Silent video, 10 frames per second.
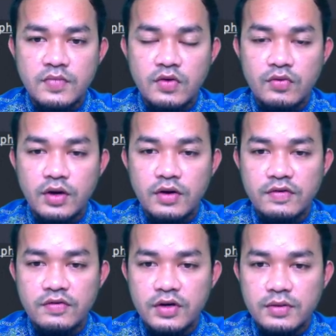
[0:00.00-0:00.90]
We
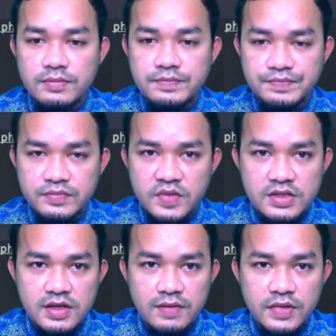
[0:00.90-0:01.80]
have
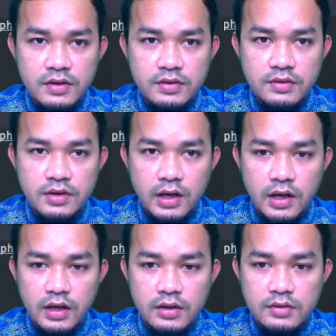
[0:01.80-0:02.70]
something
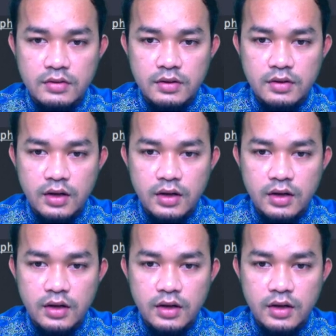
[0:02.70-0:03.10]
that